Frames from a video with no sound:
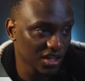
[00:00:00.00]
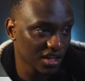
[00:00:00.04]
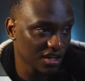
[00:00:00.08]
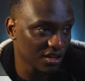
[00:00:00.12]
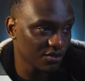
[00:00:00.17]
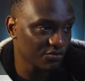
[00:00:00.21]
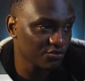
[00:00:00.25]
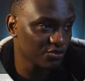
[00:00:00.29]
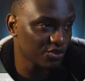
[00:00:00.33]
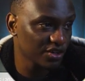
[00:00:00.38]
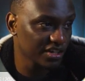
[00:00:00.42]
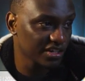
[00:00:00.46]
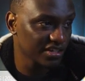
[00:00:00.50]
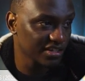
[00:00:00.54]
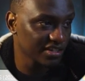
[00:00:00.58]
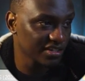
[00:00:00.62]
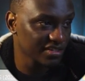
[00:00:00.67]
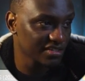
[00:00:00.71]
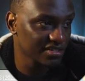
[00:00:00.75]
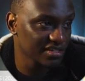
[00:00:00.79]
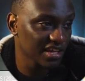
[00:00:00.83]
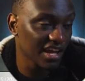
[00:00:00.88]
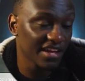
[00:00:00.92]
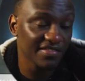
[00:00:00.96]
curve
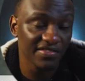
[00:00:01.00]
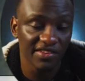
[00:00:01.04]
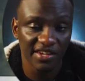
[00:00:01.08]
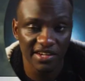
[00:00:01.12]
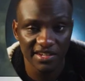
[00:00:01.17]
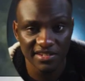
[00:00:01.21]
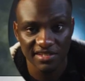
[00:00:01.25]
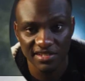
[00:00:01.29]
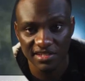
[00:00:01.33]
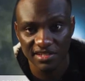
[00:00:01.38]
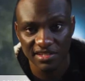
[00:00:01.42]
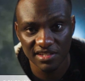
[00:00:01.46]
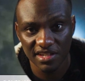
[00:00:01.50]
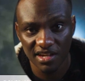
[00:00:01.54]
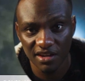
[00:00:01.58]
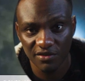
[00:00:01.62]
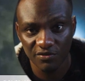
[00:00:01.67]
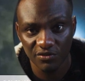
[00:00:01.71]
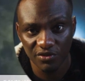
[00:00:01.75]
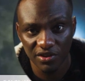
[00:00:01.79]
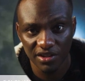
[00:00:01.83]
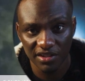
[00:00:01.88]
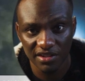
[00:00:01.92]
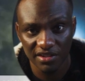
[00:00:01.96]
radius and the exit
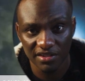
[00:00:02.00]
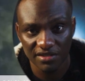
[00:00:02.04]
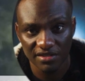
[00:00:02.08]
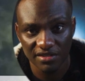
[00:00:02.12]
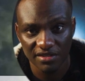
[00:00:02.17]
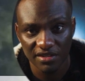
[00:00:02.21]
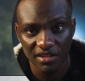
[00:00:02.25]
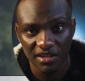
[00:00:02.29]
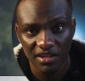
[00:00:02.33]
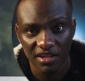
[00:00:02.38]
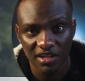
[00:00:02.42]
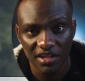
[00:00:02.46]
curve radius.